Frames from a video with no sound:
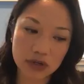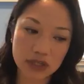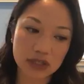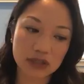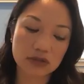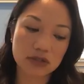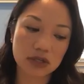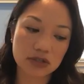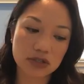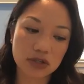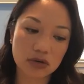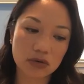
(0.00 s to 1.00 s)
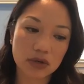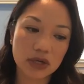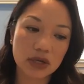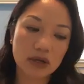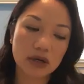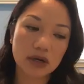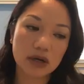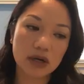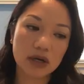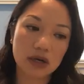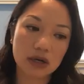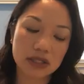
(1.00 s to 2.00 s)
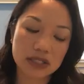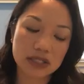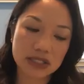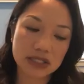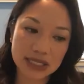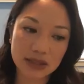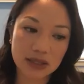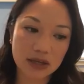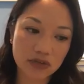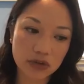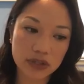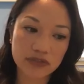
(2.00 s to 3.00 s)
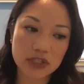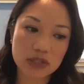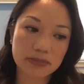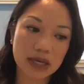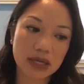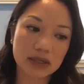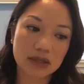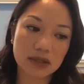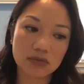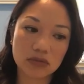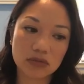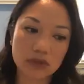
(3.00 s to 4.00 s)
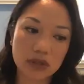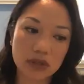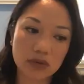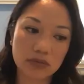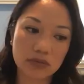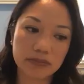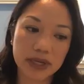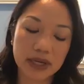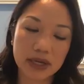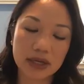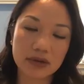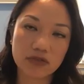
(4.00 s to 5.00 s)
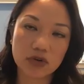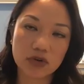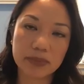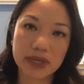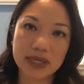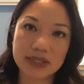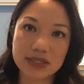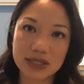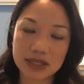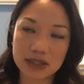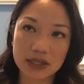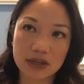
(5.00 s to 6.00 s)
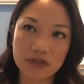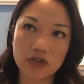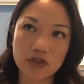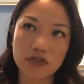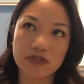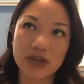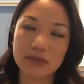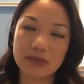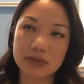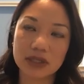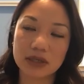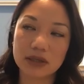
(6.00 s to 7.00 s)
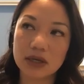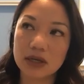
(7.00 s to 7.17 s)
And then there's also on a state level, they've expanded the paid sick leave for family